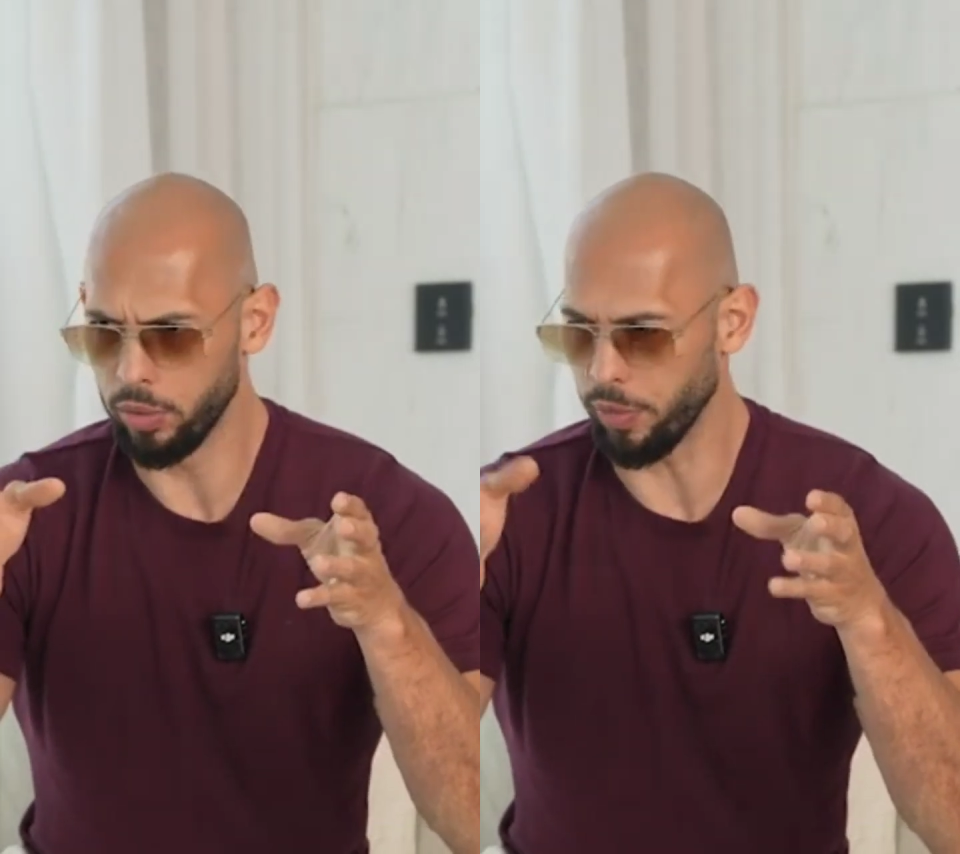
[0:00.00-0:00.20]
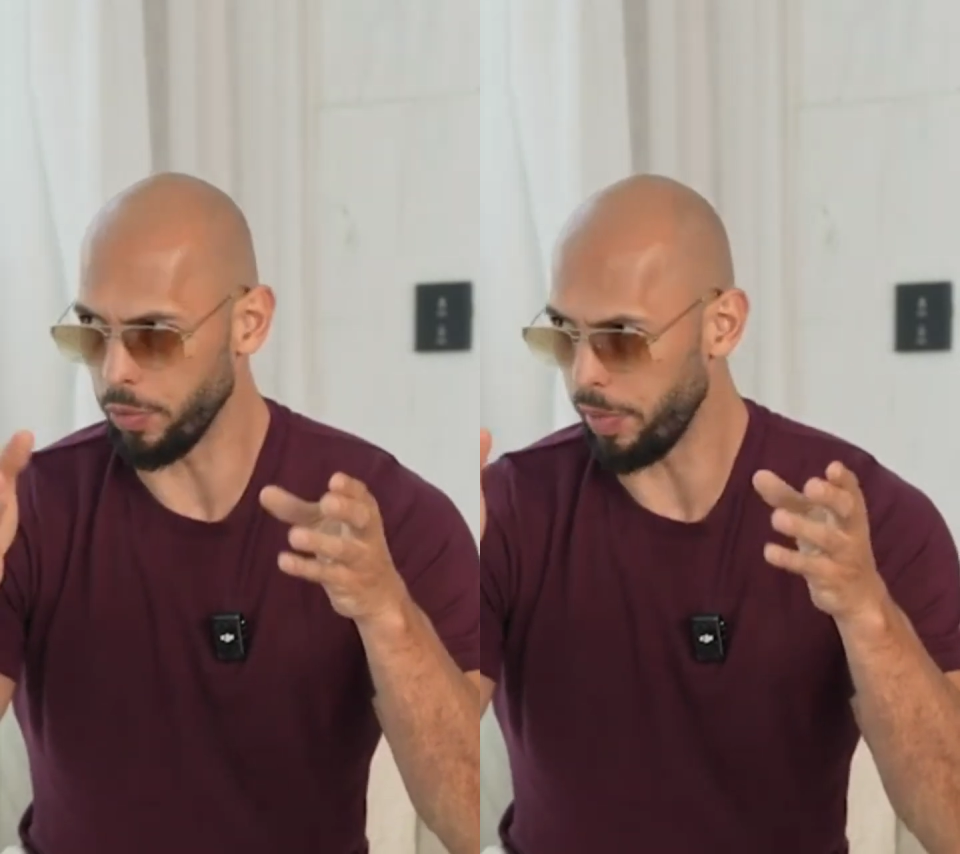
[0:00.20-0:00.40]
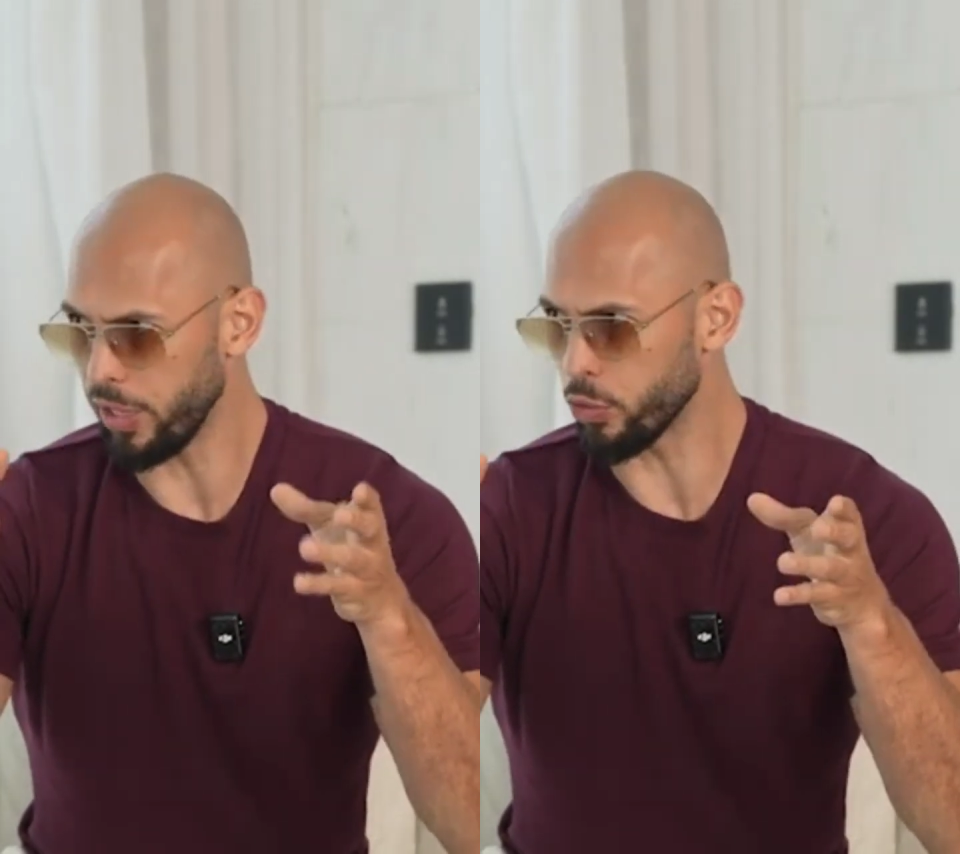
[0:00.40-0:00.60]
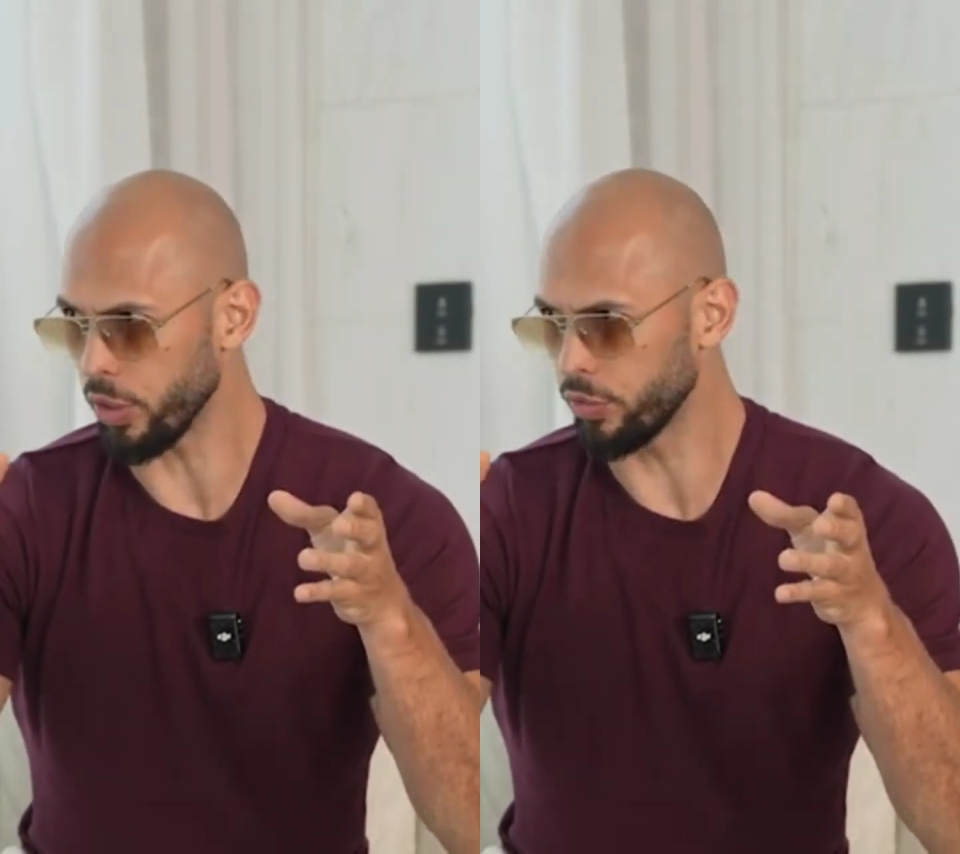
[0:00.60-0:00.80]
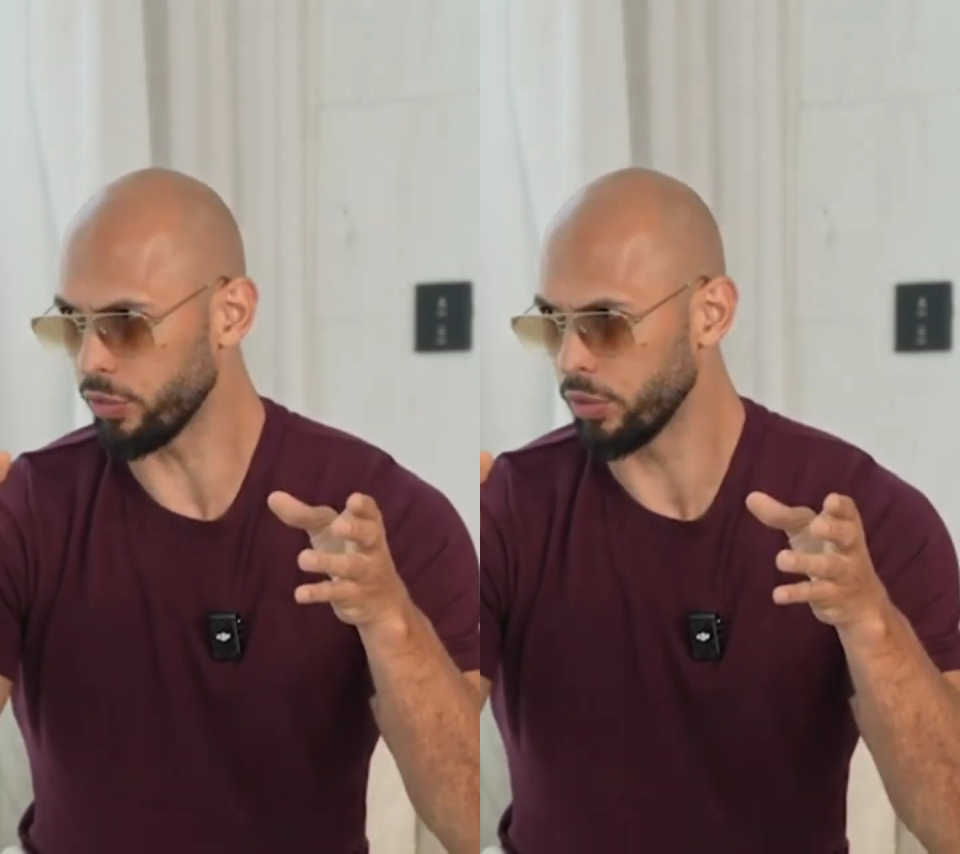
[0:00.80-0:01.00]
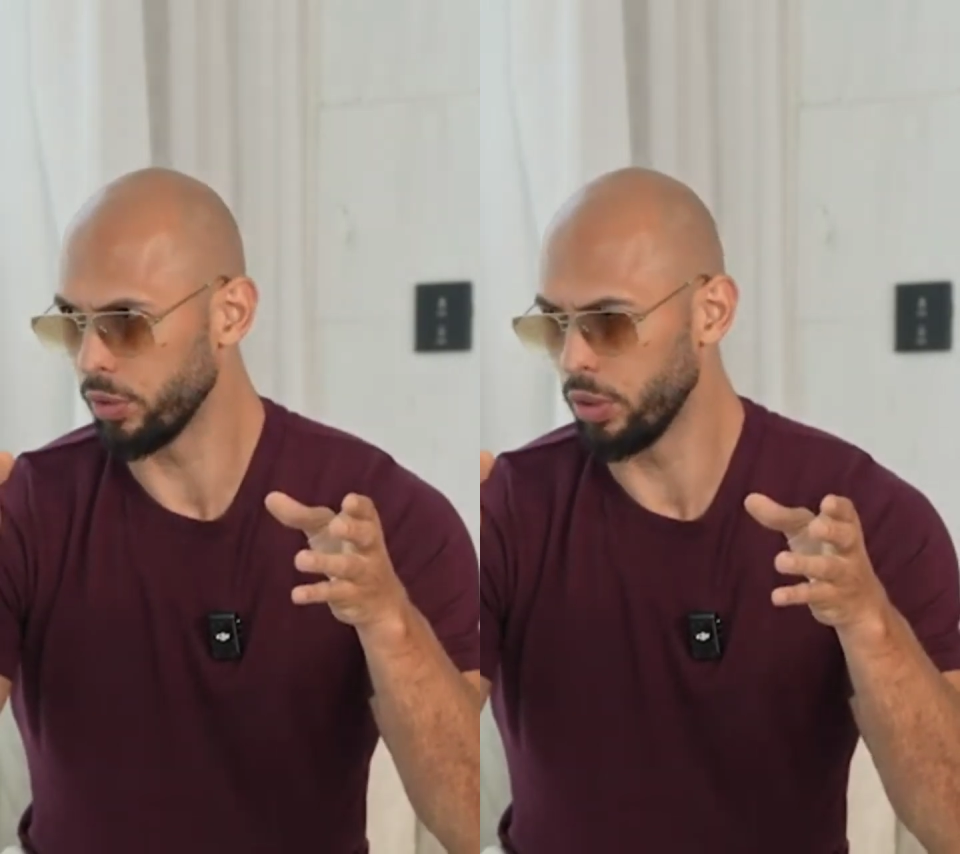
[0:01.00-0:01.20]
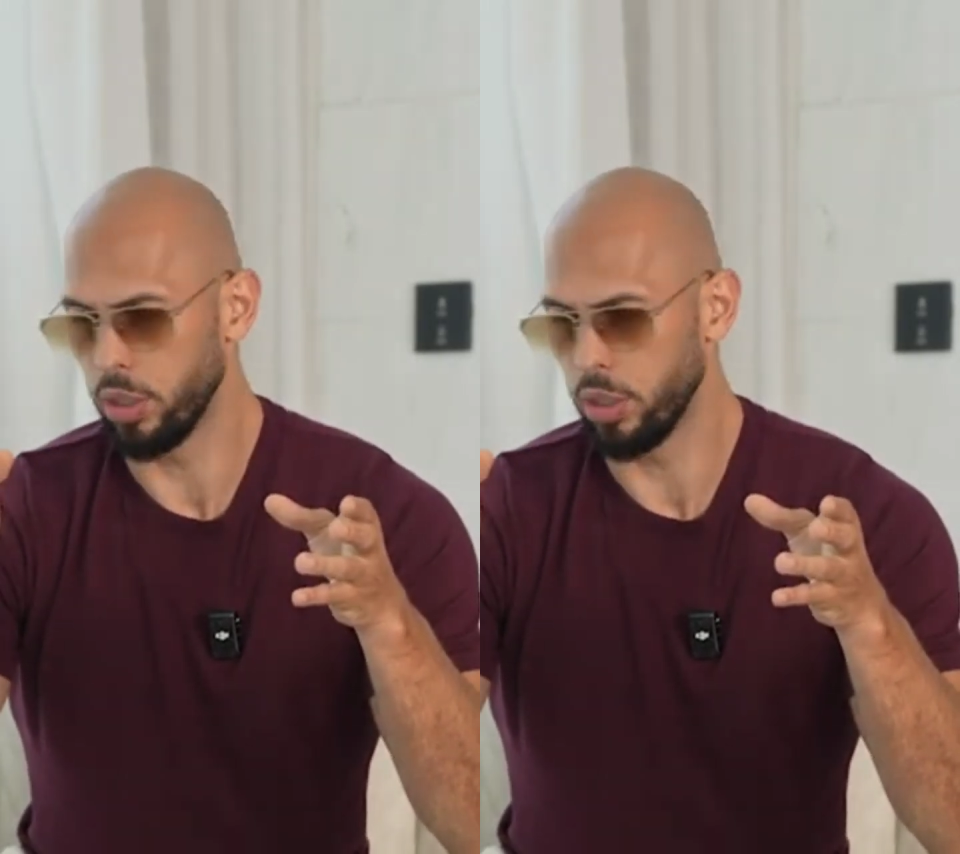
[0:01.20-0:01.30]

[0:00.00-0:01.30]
from The Matrix.